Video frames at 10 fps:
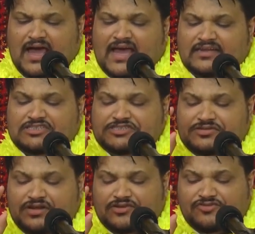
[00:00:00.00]
And they
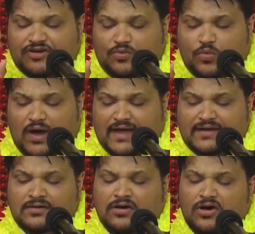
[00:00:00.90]
should not drink
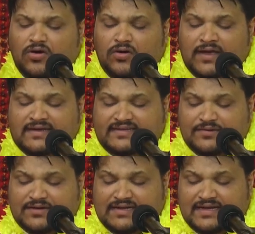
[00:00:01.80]
wine or
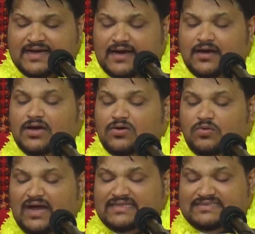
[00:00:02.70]
anything with liquor
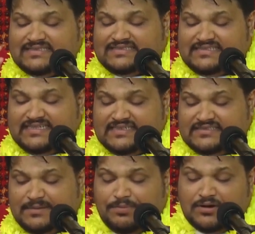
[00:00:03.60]
whilst this seed
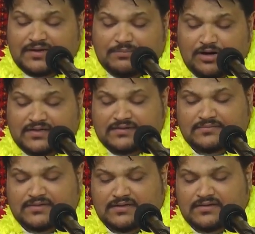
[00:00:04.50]
is upon their body.
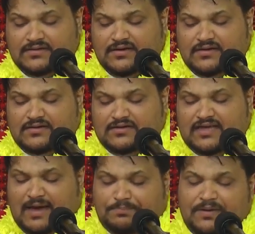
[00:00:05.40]

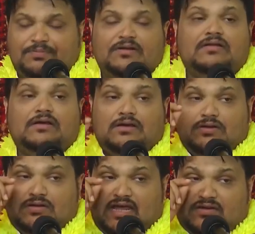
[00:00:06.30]
There are people
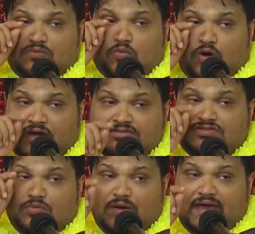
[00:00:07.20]
that want
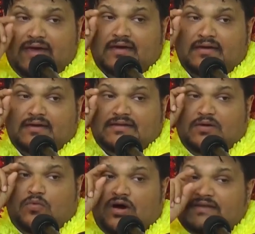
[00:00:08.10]
to wear,
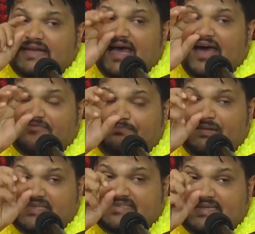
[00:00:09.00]
they want to have
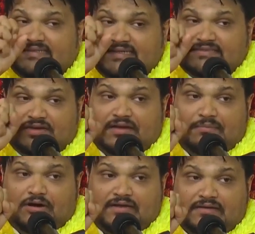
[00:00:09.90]
blessed things on
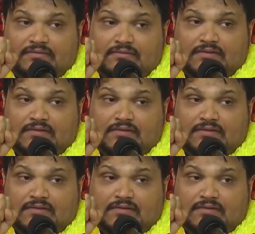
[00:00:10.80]
their body.